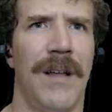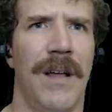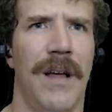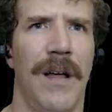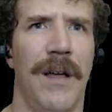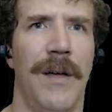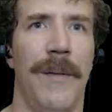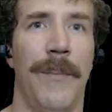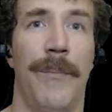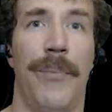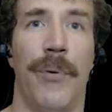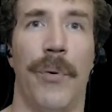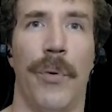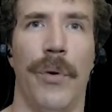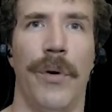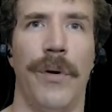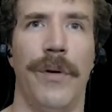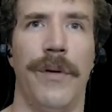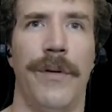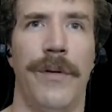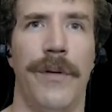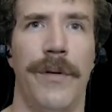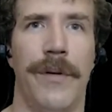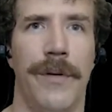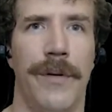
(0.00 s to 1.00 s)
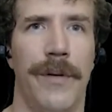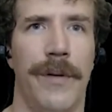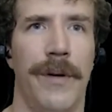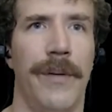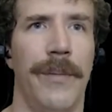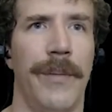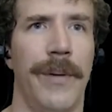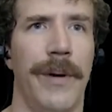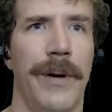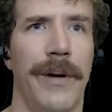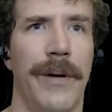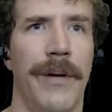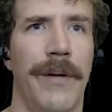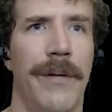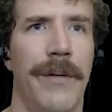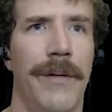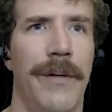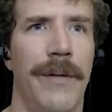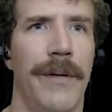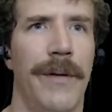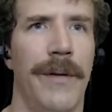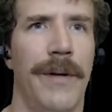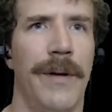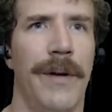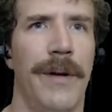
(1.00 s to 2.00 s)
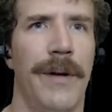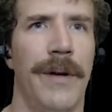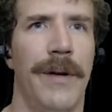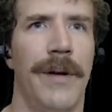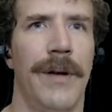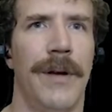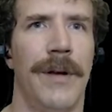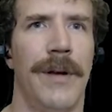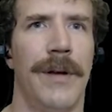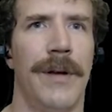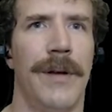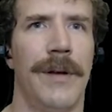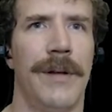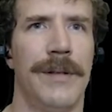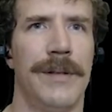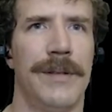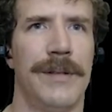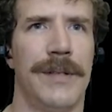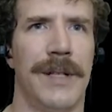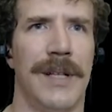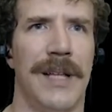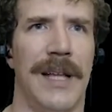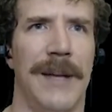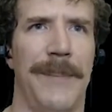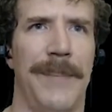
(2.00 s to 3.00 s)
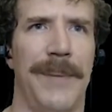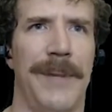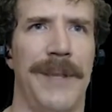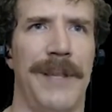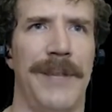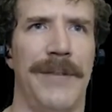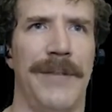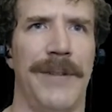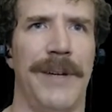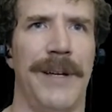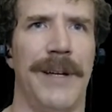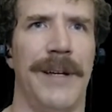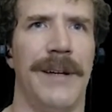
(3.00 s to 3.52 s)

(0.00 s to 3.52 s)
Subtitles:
Important. There we go. Telepathy ring.